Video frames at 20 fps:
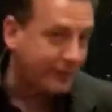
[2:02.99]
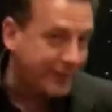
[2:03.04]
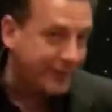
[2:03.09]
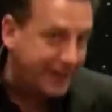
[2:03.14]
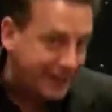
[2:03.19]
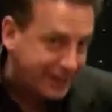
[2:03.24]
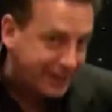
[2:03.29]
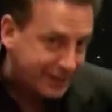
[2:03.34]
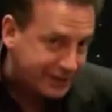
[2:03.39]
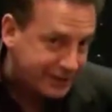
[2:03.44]

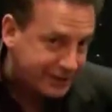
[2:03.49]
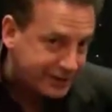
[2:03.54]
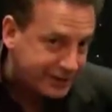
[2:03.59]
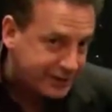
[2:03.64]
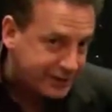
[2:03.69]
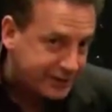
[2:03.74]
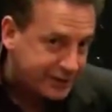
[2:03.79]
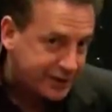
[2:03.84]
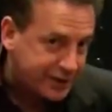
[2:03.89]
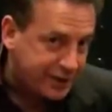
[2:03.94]
many years.
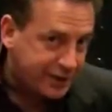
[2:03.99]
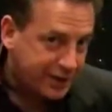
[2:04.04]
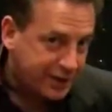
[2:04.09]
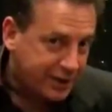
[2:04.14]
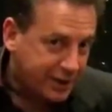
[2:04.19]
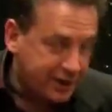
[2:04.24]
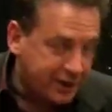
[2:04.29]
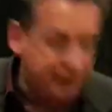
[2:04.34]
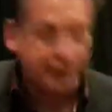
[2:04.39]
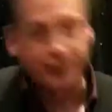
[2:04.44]

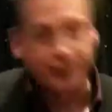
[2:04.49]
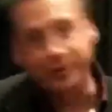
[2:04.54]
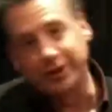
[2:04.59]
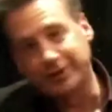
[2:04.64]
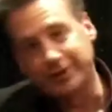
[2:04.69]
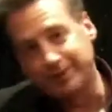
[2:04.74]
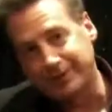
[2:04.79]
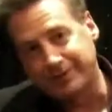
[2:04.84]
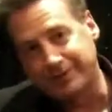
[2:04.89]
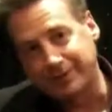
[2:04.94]
He's a
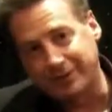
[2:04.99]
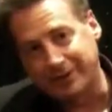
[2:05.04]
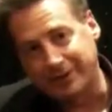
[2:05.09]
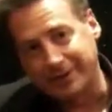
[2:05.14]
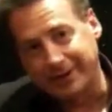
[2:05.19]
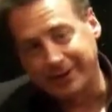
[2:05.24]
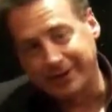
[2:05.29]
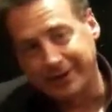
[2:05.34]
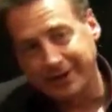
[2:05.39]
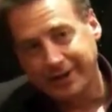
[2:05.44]
real
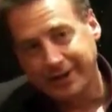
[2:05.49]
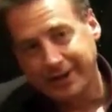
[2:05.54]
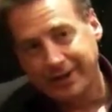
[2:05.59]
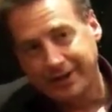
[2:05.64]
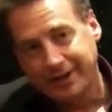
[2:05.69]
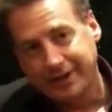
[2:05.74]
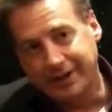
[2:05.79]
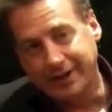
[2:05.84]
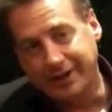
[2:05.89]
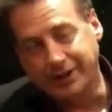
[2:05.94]
performer,
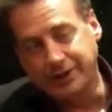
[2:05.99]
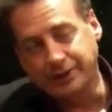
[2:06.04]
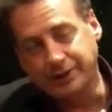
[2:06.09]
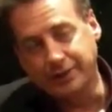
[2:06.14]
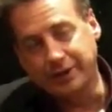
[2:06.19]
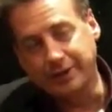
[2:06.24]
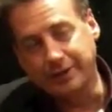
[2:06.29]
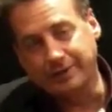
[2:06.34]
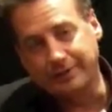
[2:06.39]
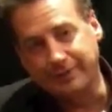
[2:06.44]
and he's a
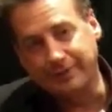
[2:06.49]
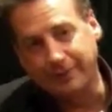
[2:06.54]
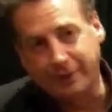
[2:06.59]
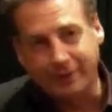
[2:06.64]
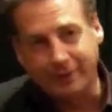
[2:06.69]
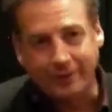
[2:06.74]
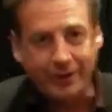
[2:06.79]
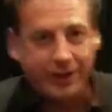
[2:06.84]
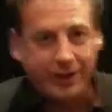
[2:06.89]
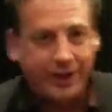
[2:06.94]
real
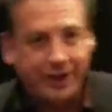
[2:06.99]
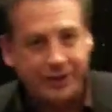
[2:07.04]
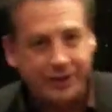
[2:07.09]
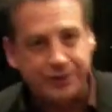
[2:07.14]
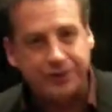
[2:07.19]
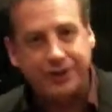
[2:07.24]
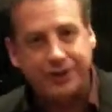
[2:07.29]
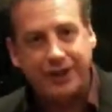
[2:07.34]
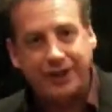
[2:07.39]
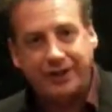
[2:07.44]
performer in
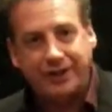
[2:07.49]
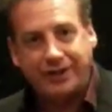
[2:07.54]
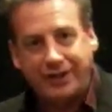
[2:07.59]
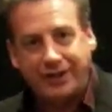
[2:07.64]
understanding the